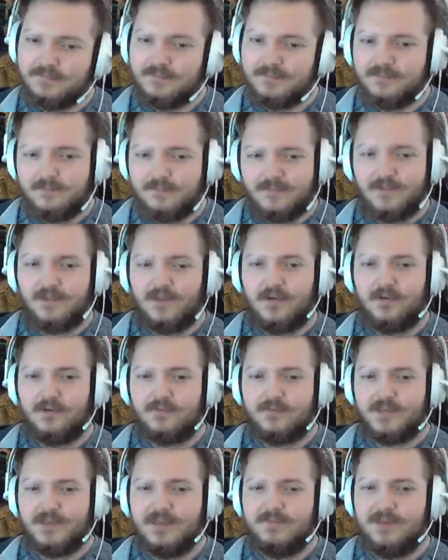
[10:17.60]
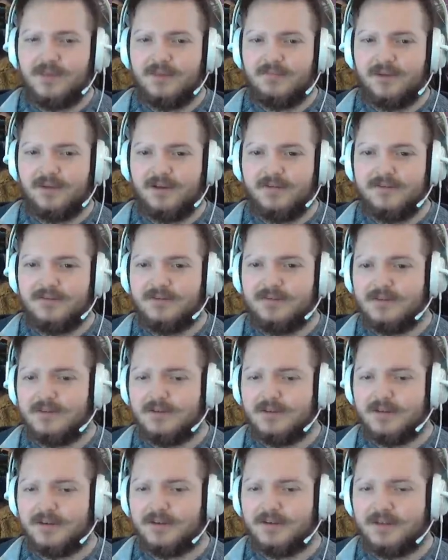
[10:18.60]
So keep that in mind.
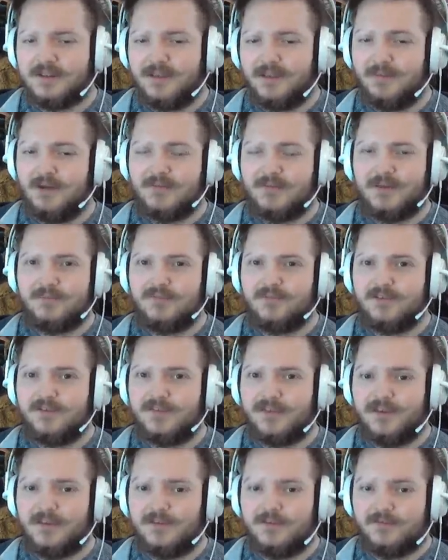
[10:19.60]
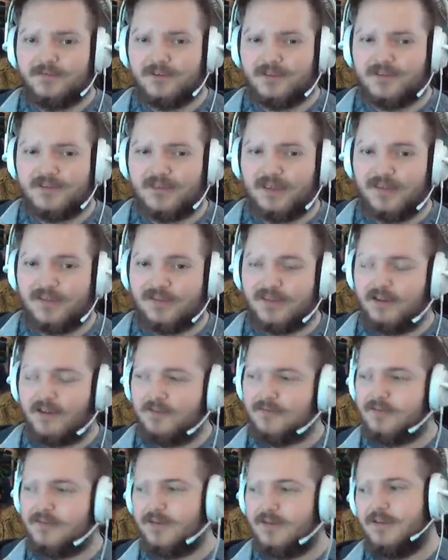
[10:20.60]
That might be a playstyle you want to test
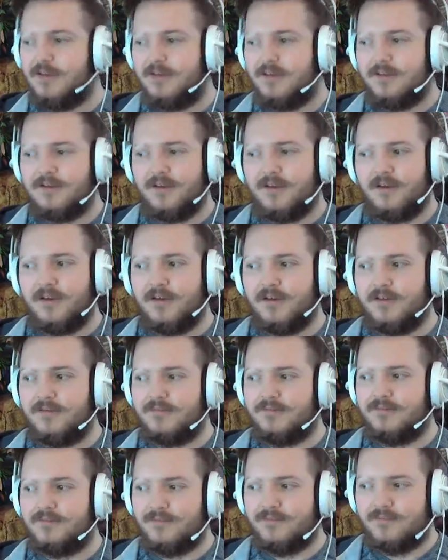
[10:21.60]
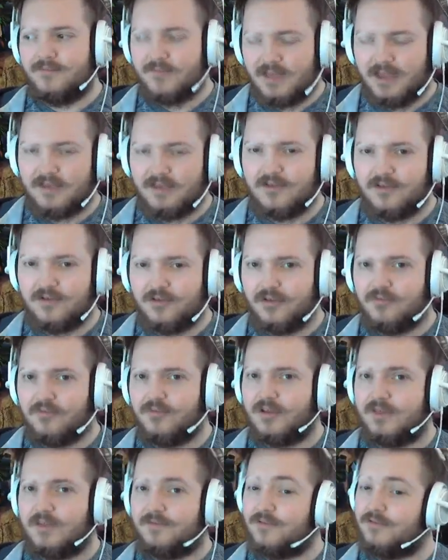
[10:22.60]
out. King of the Jungle
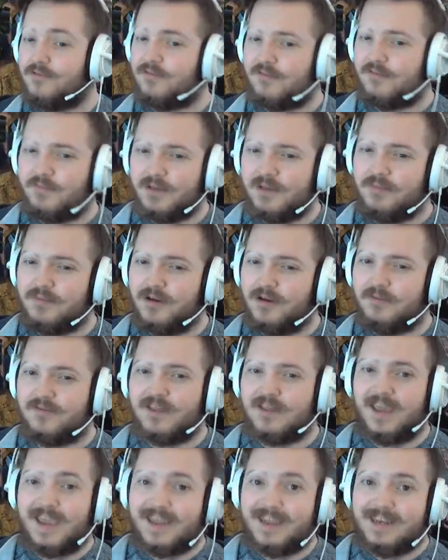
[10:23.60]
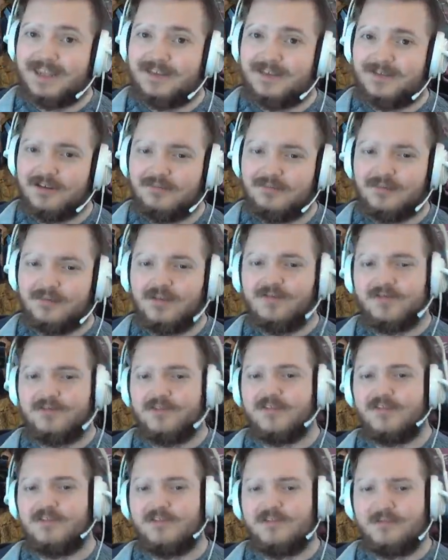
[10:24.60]
gives you speed buffs and healing buffs,
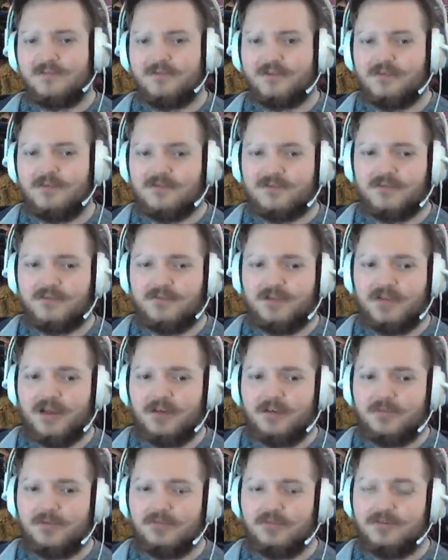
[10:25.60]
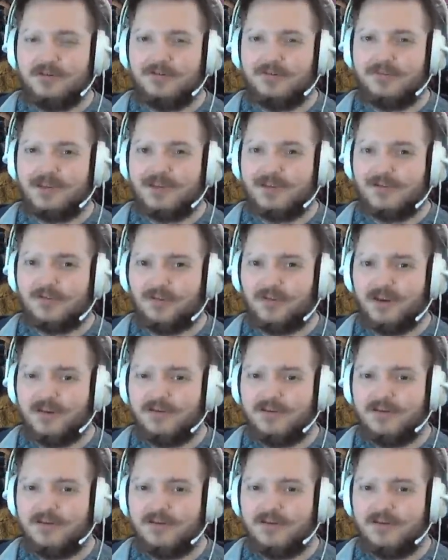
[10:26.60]
so it also will help you when you're being trained.